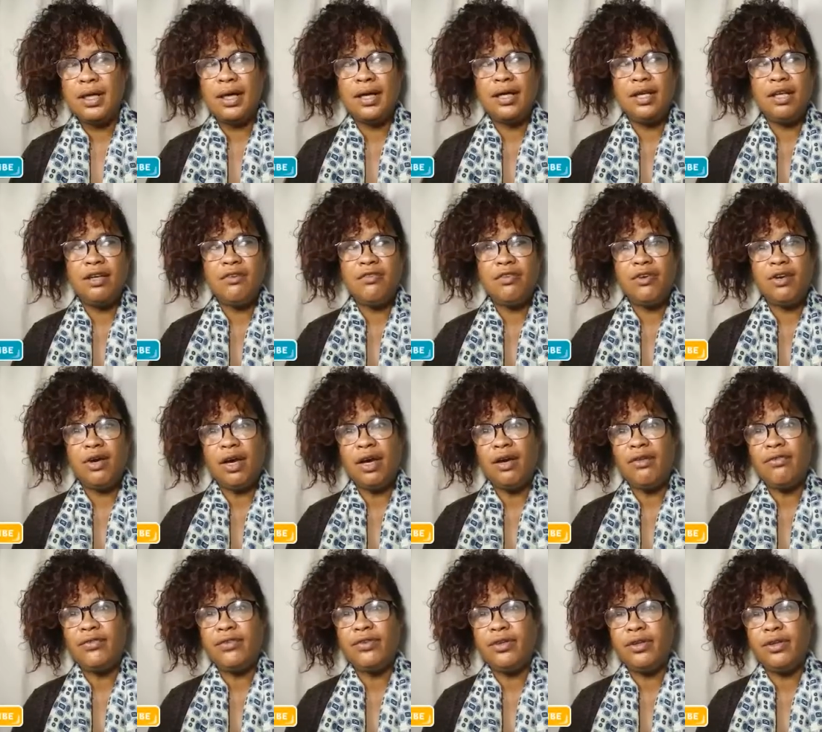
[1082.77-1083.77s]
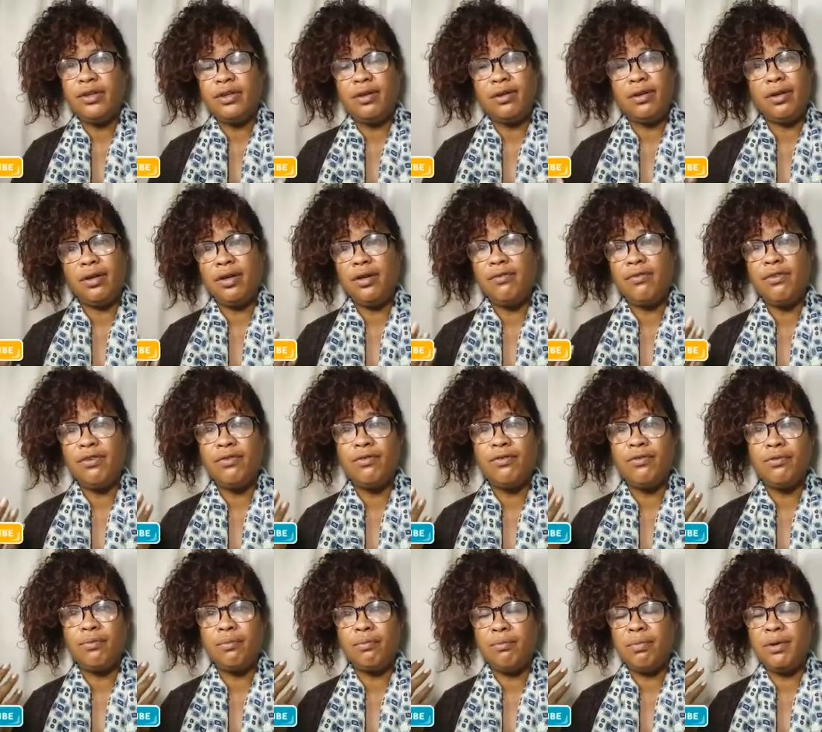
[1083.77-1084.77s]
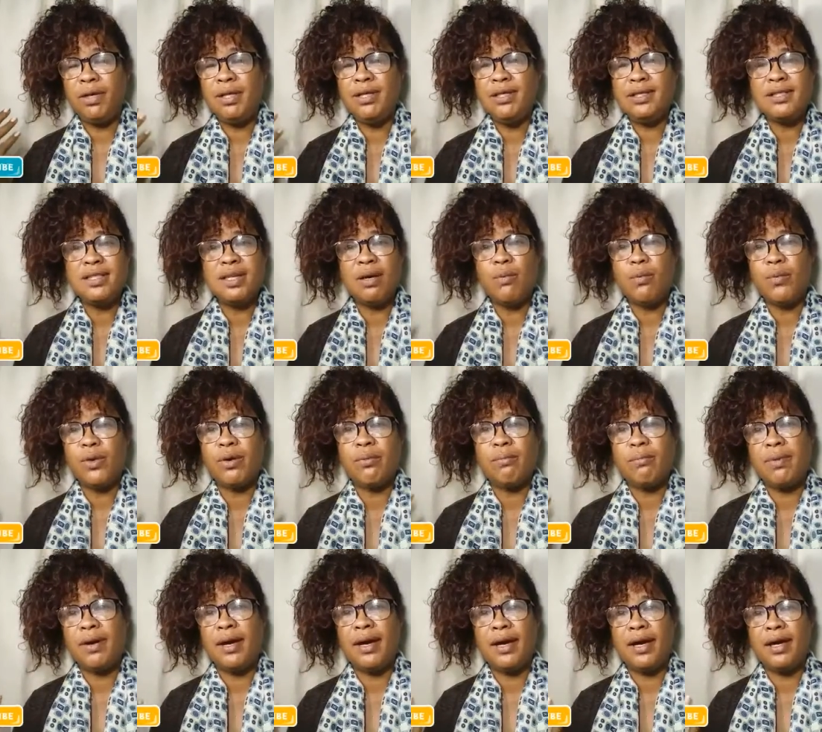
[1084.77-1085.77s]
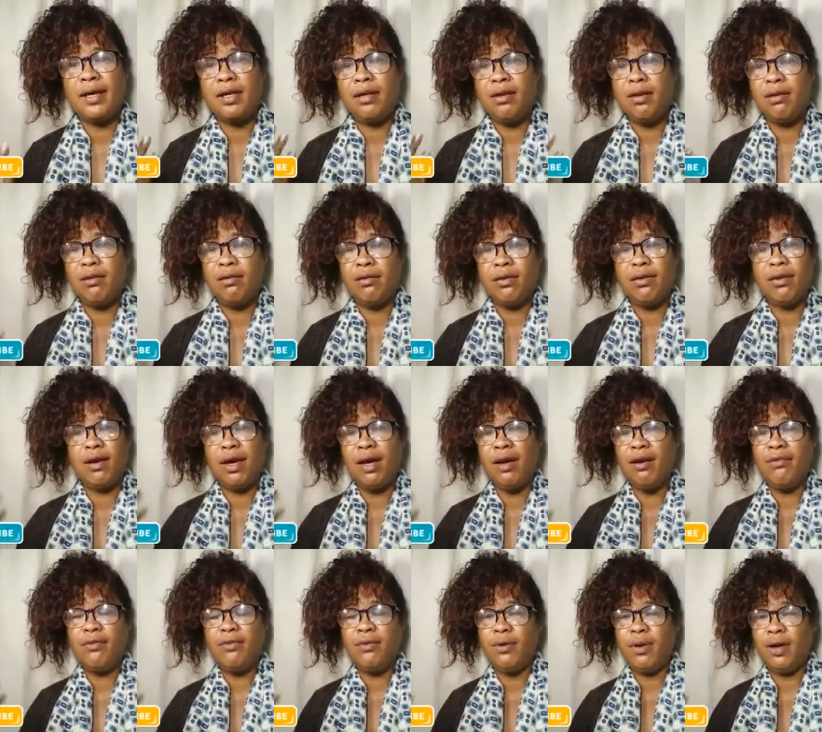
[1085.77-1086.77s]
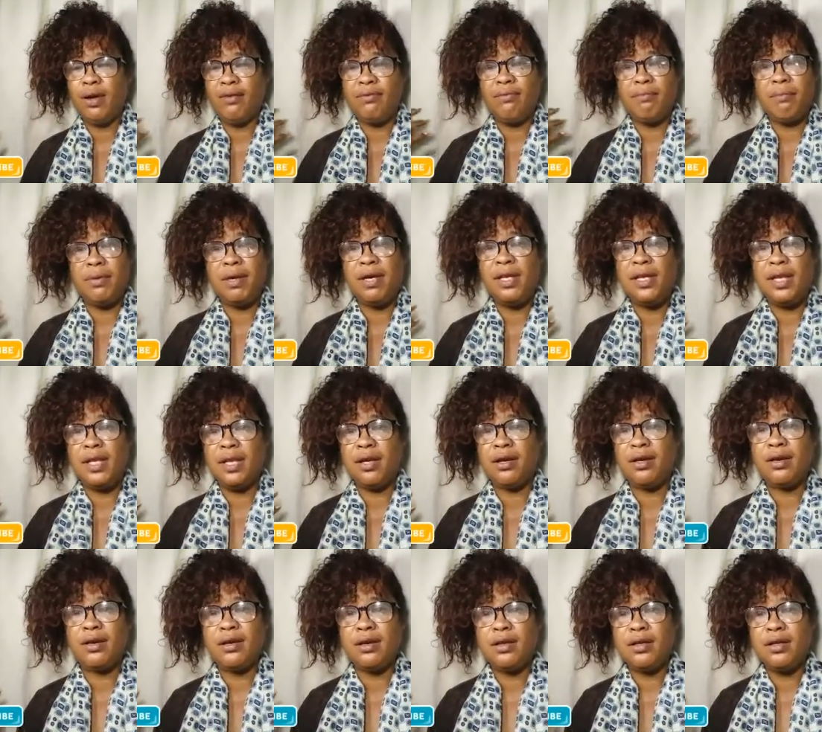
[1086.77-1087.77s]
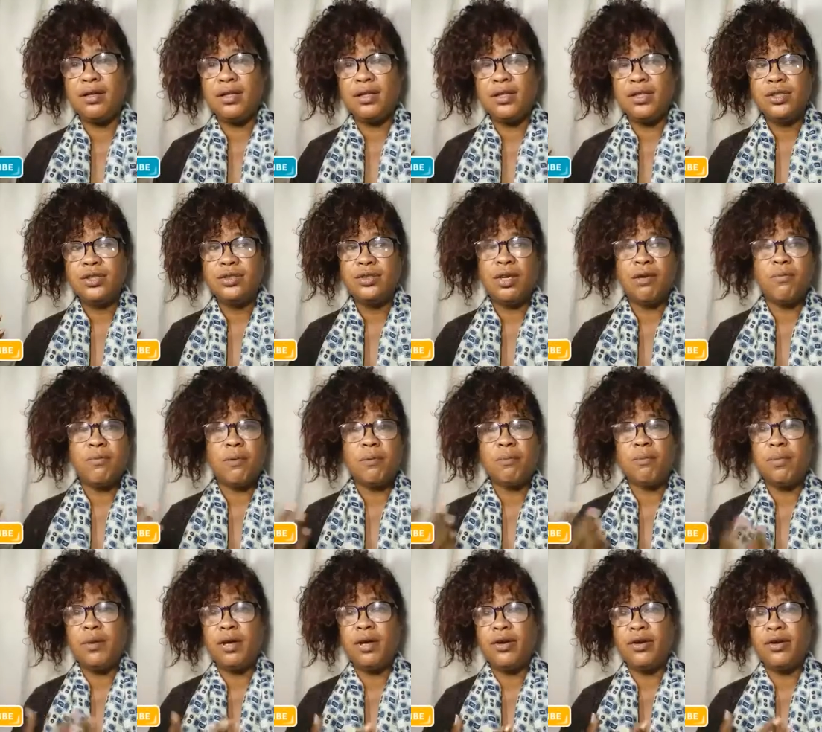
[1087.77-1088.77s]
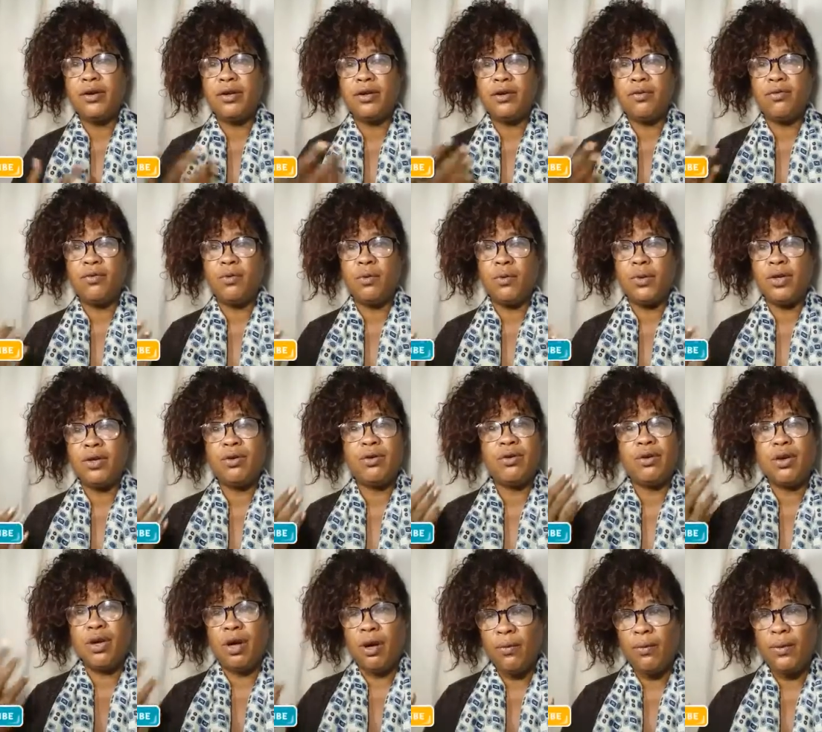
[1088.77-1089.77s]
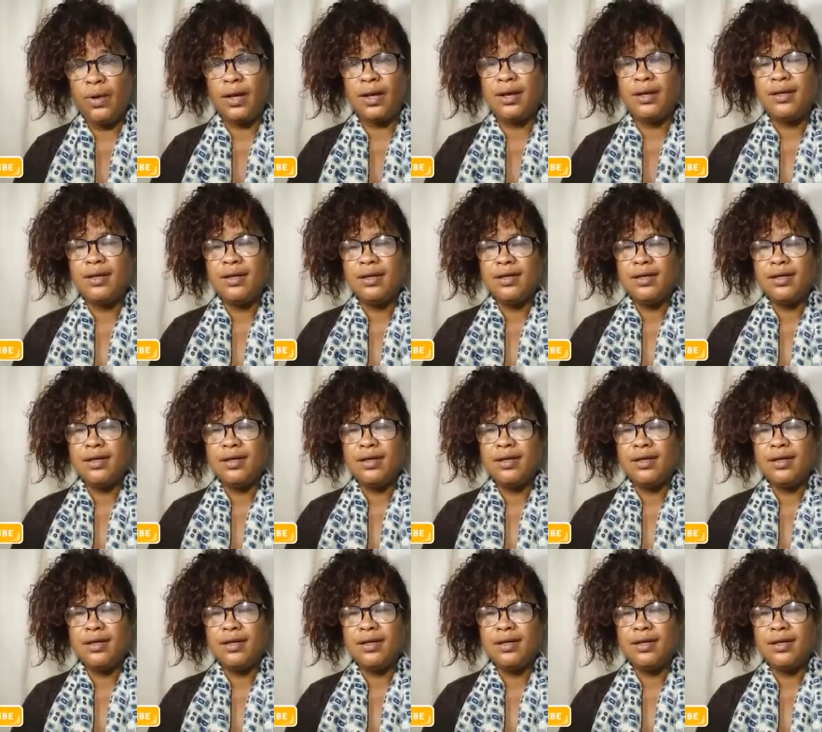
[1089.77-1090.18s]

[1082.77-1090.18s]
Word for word: and if you have to, if you've been somewhere bad you you have to have been there to have prepared you for where you're going